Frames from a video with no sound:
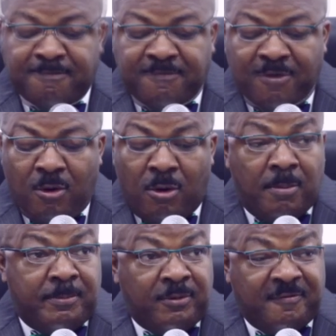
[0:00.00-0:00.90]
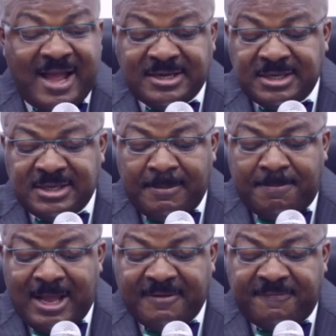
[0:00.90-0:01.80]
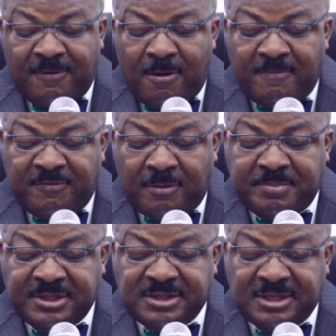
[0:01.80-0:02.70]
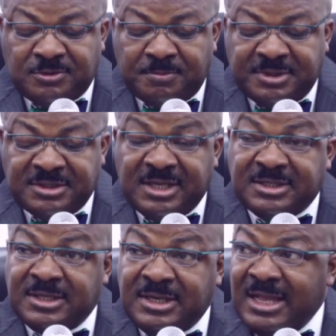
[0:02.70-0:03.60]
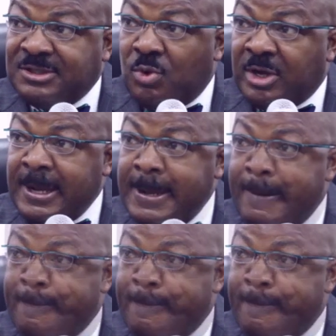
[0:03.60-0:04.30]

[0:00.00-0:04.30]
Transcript: 4, providing a platform for business-to-business networking.